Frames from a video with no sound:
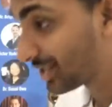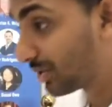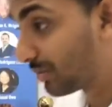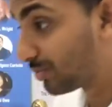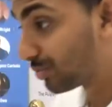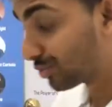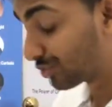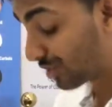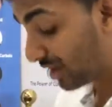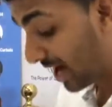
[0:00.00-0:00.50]

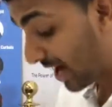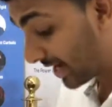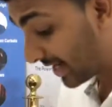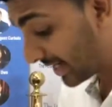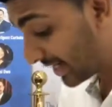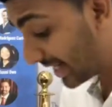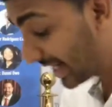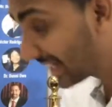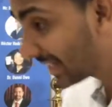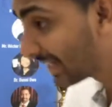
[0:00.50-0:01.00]

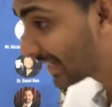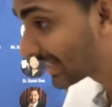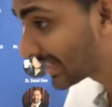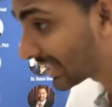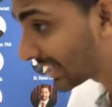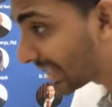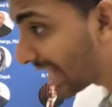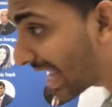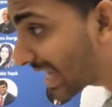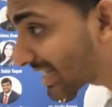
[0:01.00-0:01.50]
Brian, in this
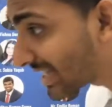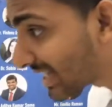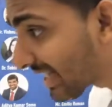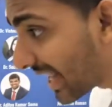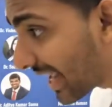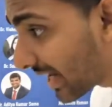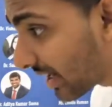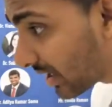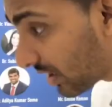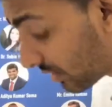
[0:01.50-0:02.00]
last
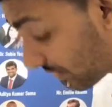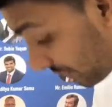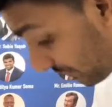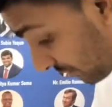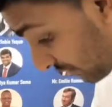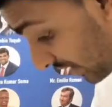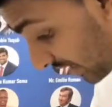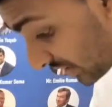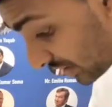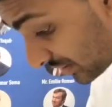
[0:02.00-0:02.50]
leg of
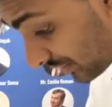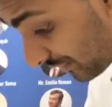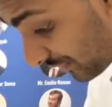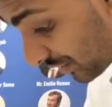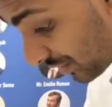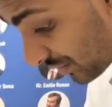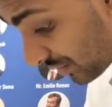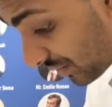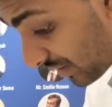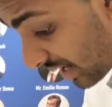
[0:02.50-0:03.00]
our
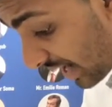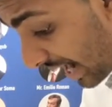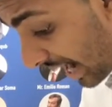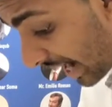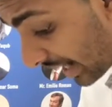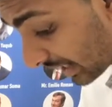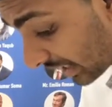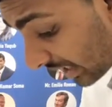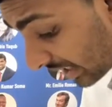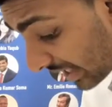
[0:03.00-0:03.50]
interview,
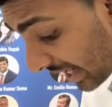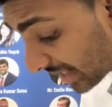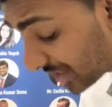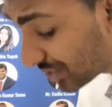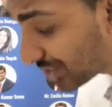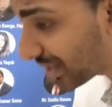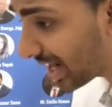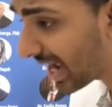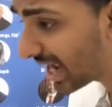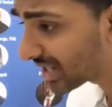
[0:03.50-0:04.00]
I'd like
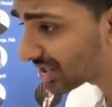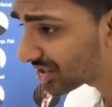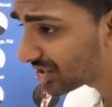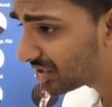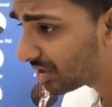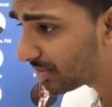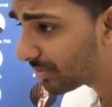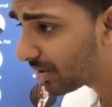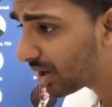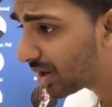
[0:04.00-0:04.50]
to ask
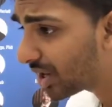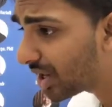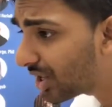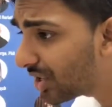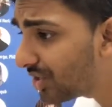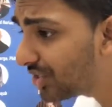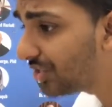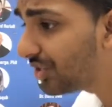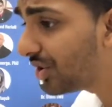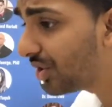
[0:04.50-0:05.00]
you about
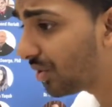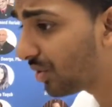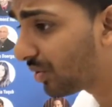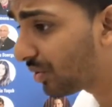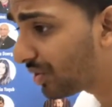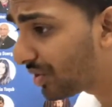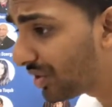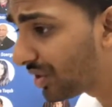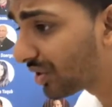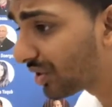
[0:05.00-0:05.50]
your
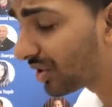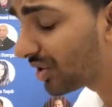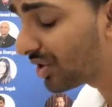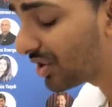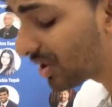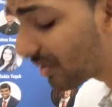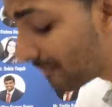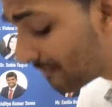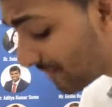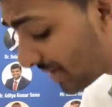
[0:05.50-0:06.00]

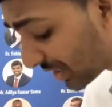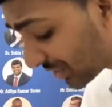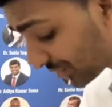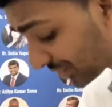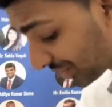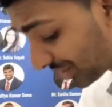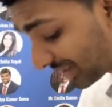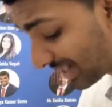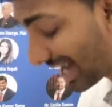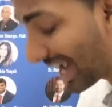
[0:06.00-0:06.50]

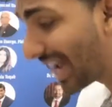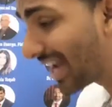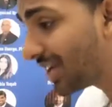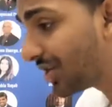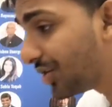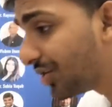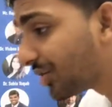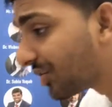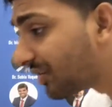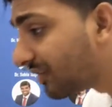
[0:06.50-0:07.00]
mission and
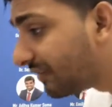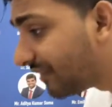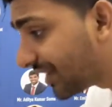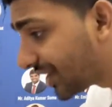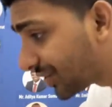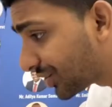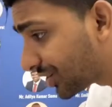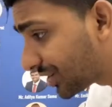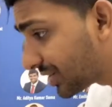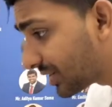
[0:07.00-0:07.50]
your
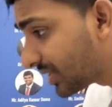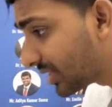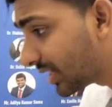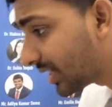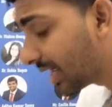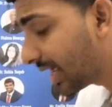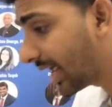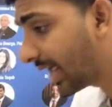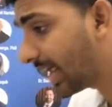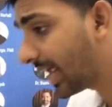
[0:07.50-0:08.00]
vision
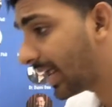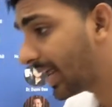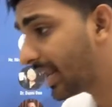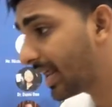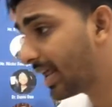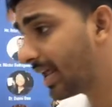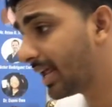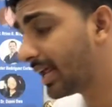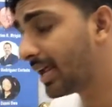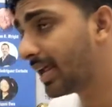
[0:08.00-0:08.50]

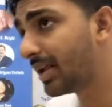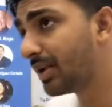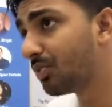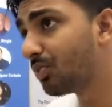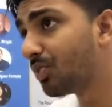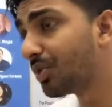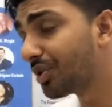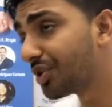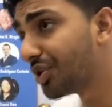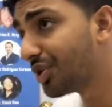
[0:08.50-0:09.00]
and
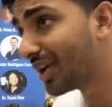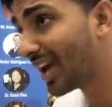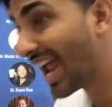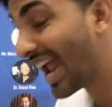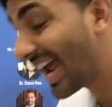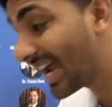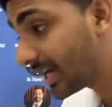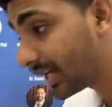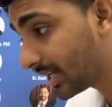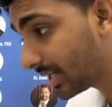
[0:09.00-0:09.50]
where you're
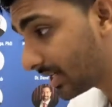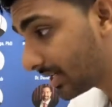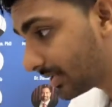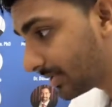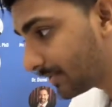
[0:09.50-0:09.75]
headed.